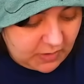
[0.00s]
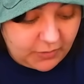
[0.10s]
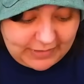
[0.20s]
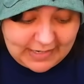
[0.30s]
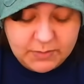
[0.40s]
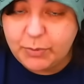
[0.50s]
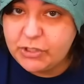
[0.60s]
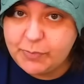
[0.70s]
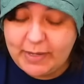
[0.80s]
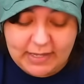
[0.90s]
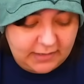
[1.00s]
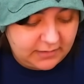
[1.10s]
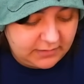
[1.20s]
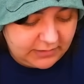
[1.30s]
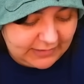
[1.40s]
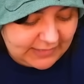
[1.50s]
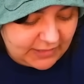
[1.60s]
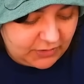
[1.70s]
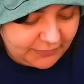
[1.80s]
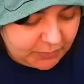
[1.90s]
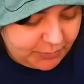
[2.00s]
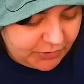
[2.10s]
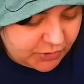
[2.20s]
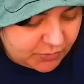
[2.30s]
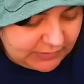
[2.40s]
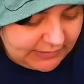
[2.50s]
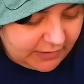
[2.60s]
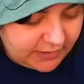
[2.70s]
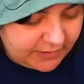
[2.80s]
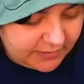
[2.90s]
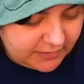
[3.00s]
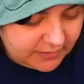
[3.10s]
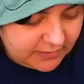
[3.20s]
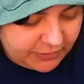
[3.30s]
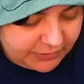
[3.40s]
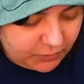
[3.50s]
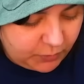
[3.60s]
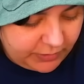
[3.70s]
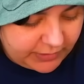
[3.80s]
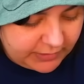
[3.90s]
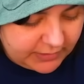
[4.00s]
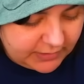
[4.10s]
Oh, it has pushback. Look at that. You have to push really hard for it to work,